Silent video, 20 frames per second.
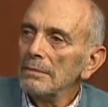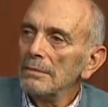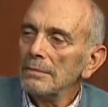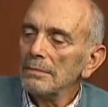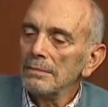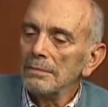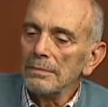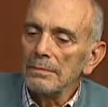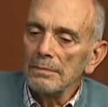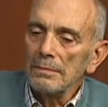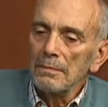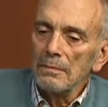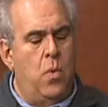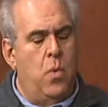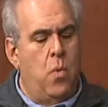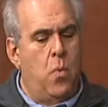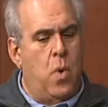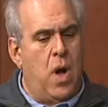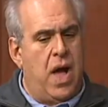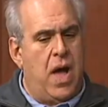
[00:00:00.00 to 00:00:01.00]
So
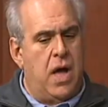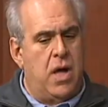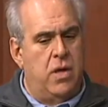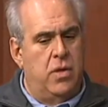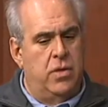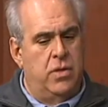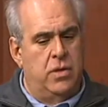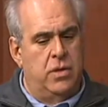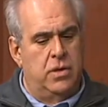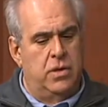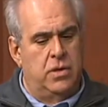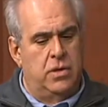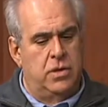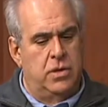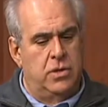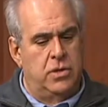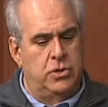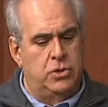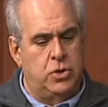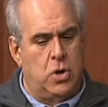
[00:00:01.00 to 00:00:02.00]
while
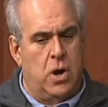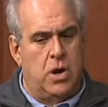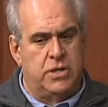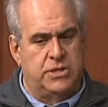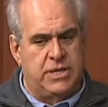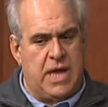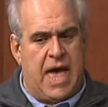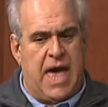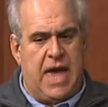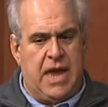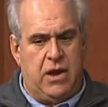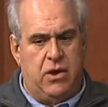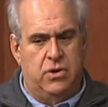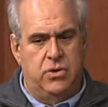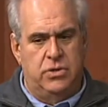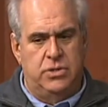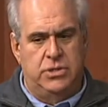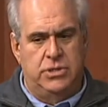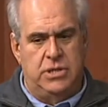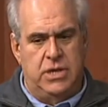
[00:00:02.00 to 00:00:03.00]
Charles
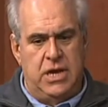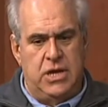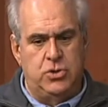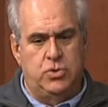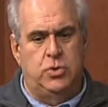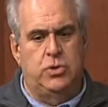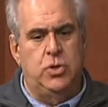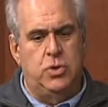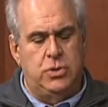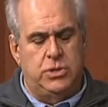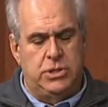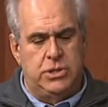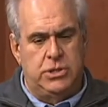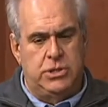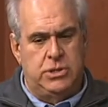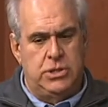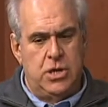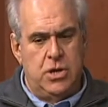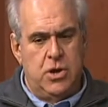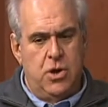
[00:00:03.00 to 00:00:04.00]
Hires
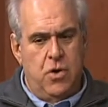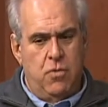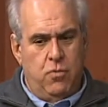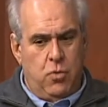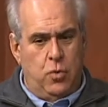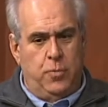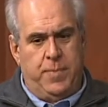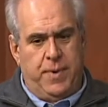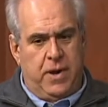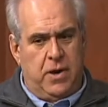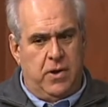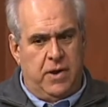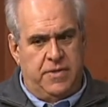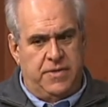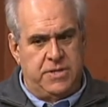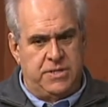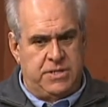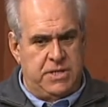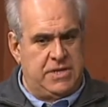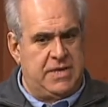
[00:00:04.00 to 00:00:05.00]
introduces root beer at
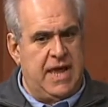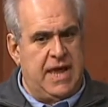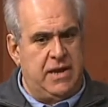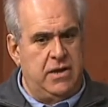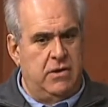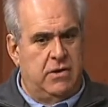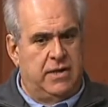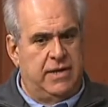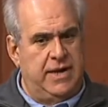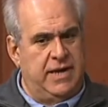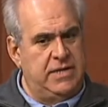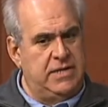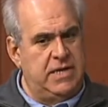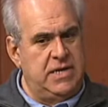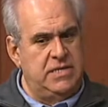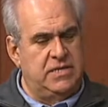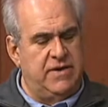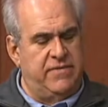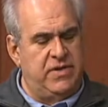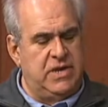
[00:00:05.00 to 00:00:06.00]
the Centennial in
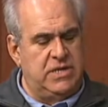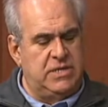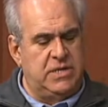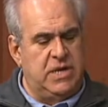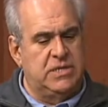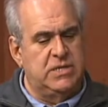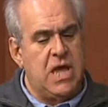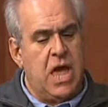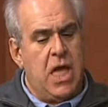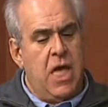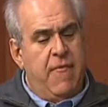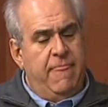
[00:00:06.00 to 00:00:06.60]
1876,